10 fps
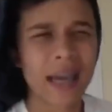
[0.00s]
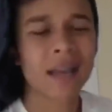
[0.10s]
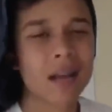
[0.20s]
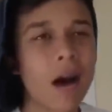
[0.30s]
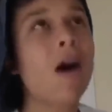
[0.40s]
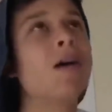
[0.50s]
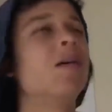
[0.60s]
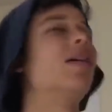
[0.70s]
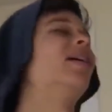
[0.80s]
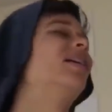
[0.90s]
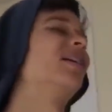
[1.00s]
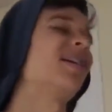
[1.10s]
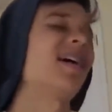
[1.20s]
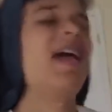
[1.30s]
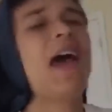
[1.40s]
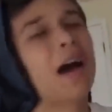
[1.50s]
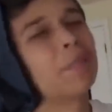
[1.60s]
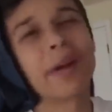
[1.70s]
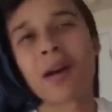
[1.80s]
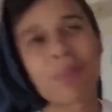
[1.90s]
Tet? Oh,
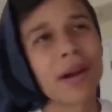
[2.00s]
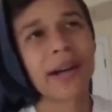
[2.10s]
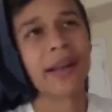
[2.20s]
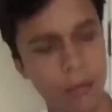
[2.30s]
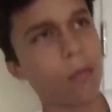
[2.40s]
I'm not pregnant.